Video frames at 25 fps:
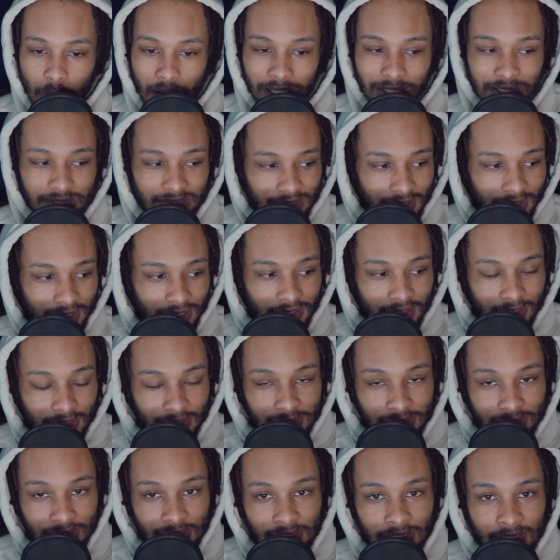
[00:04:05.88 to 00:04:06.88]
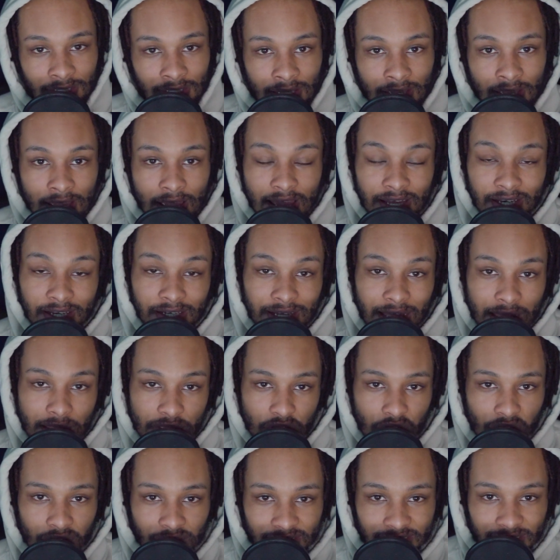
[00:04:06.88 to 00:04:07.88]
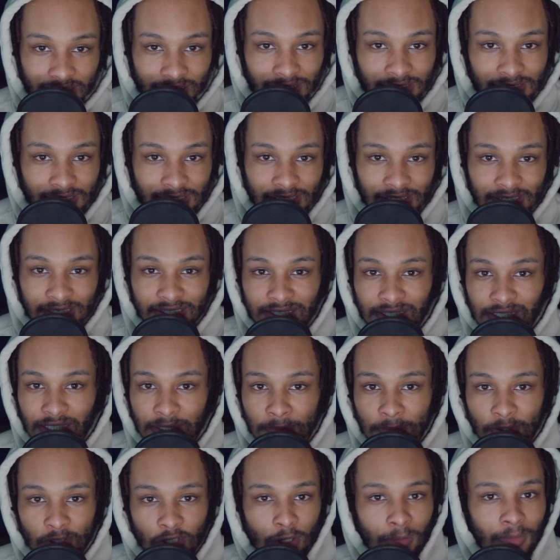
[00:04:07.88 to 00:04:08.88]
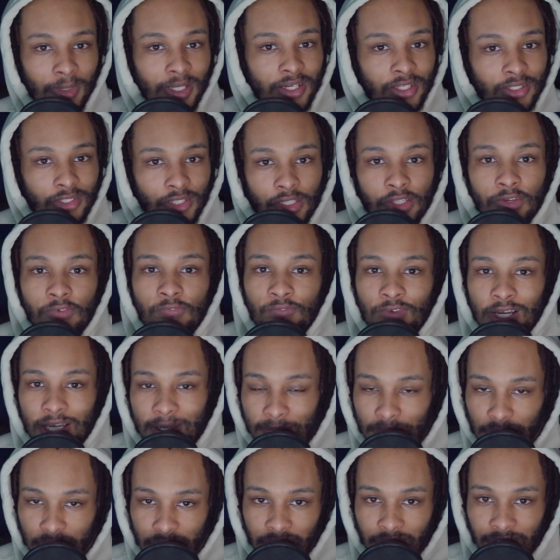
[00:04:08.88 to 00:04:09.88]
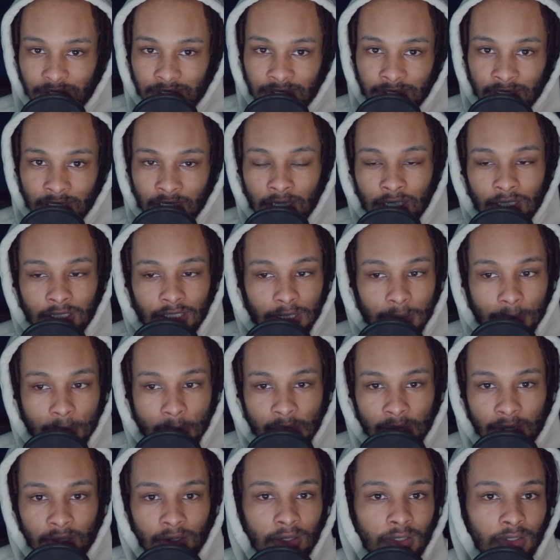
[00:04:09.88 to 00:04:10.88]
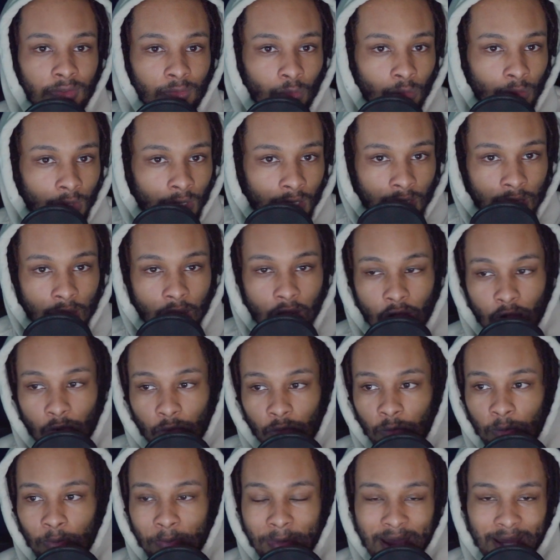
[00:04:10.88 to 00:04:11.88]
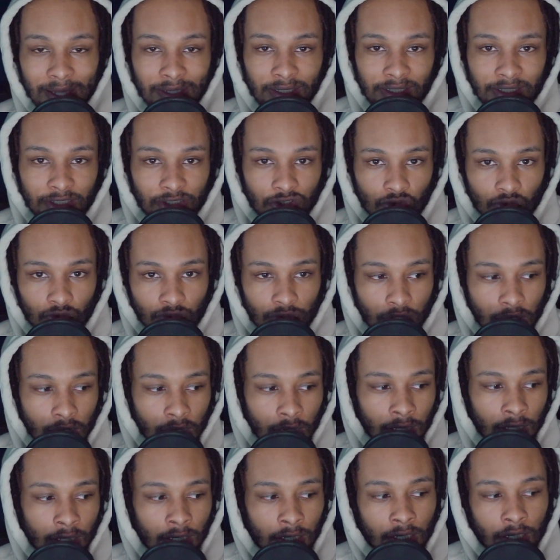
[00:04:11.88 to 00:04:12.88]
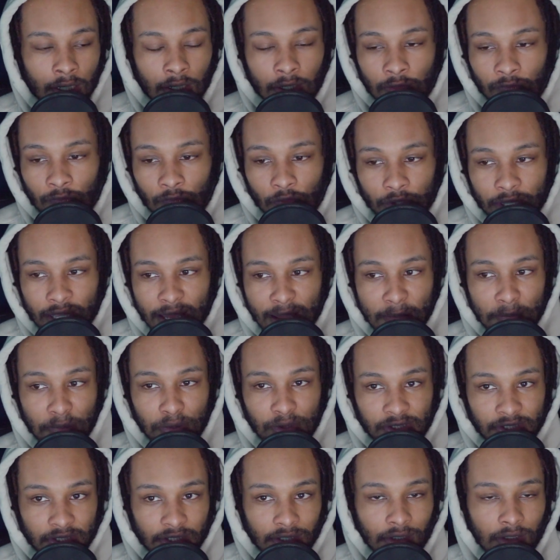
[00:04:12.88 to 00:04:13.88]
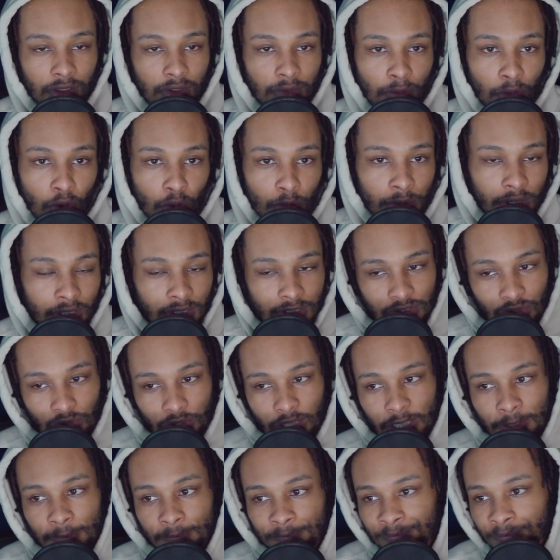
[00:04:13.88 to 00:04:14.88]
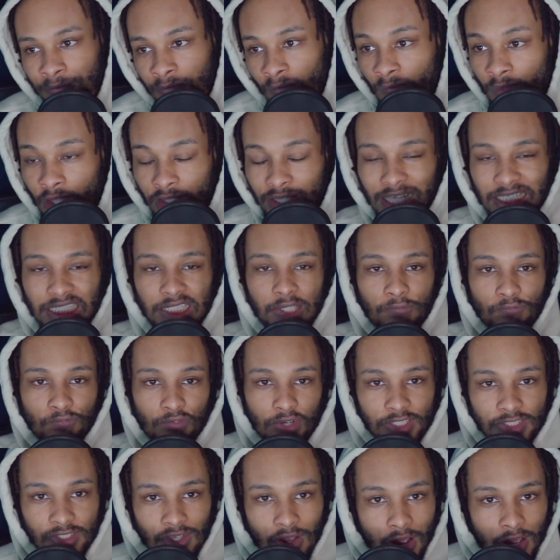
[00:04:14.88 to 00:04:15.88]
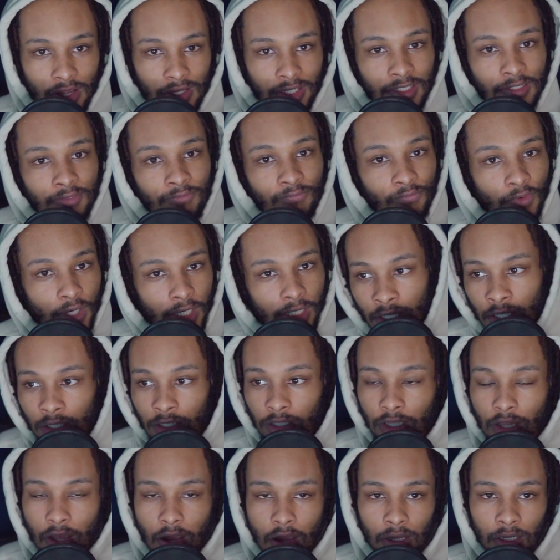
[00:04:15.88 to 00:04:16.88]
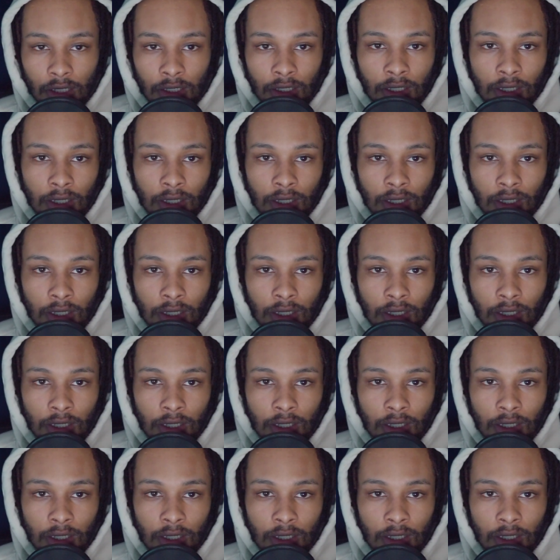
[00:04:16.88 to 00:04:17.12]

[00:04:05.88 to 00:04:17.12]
it's not connecting, and then that 30 seconds can easily become like another 5 minutes, depending on how bad the issues are for that particular moment. So yeah, that's the first con. Very long,